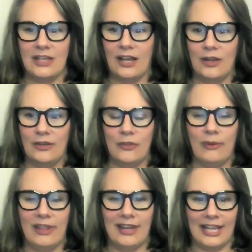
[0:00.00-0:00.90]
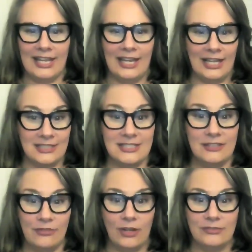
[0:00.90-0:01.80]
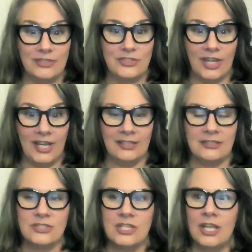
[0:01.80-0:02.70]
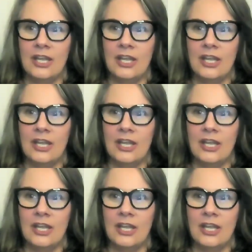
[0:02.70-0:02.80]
the way that I connect has evolved and changed.